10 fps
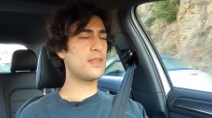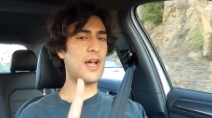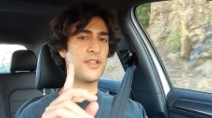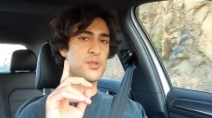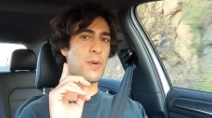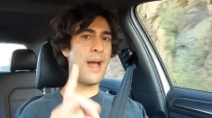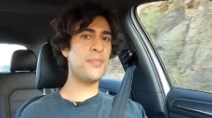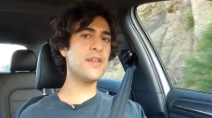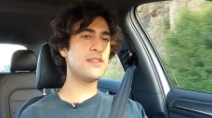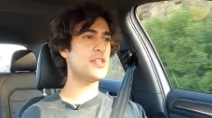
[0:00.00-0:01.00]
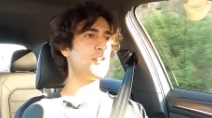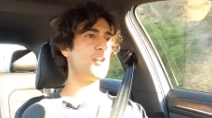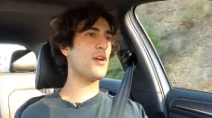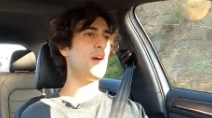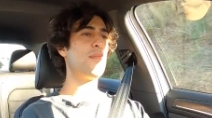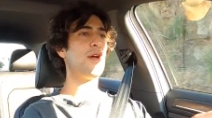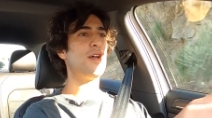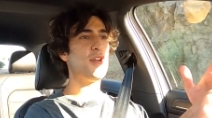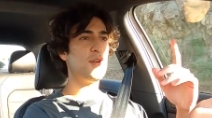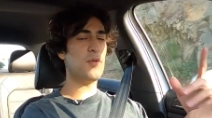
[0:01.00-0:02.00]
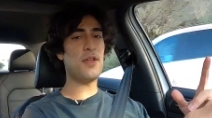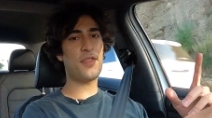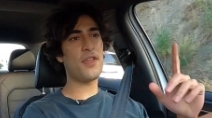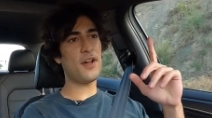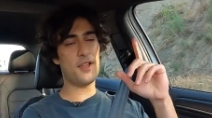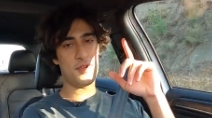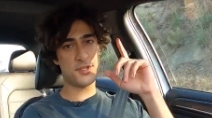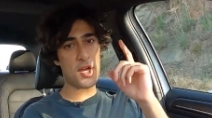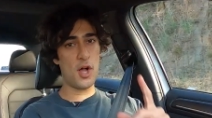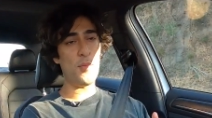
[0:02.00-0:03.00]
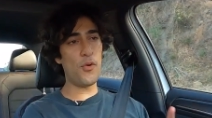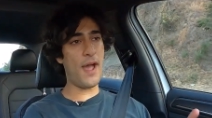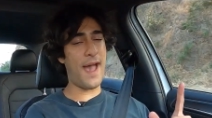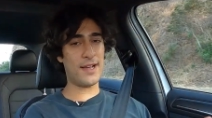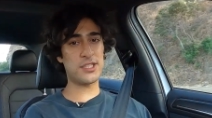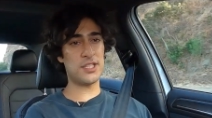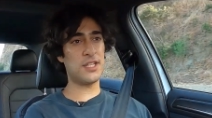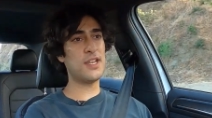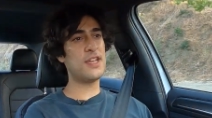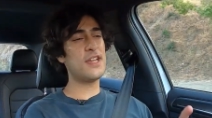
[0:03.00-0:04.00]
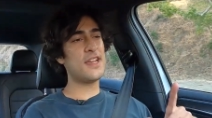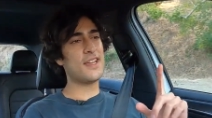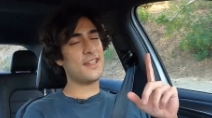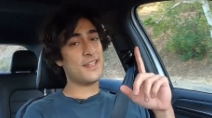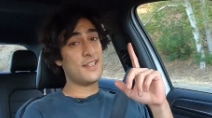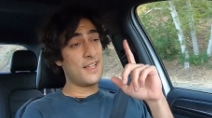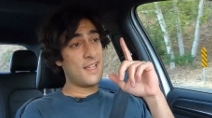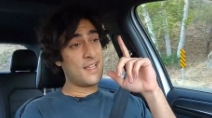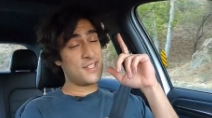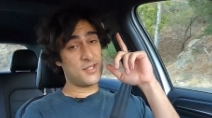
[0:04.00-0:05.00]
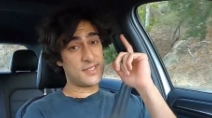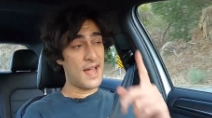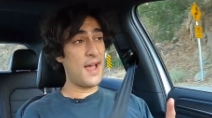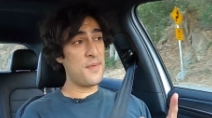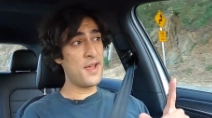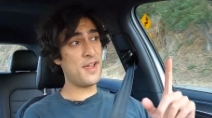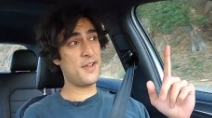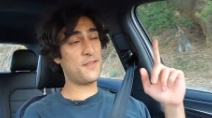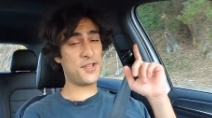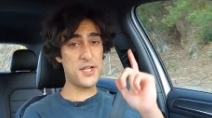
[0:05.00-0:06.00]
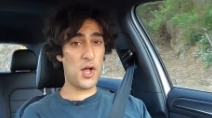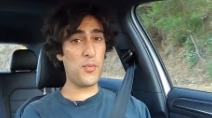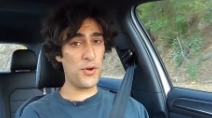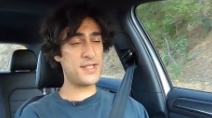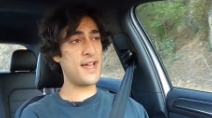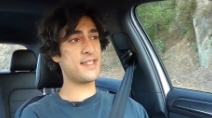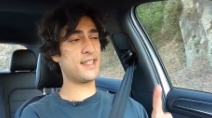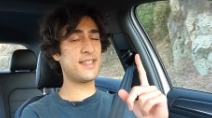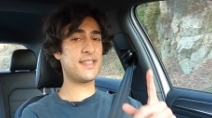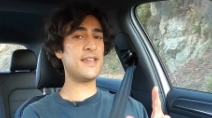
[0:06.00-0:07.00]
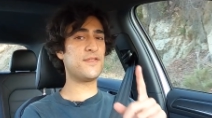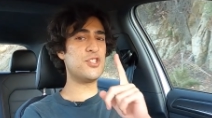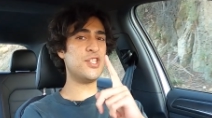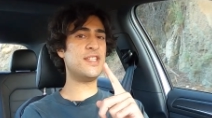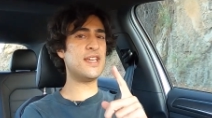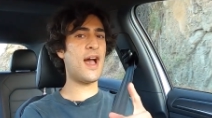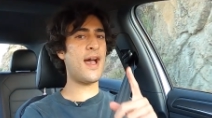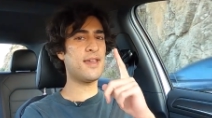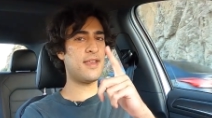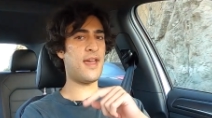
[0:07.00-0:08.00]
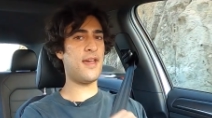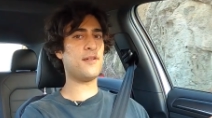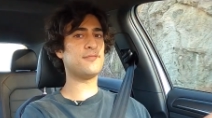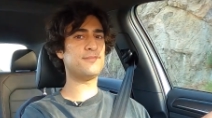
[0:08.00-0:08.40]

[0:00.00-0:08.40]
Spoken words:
Now let's wrap the interior up with a little tall boy action. So it's time for the tall boy test. Let's see if the GTI can hang.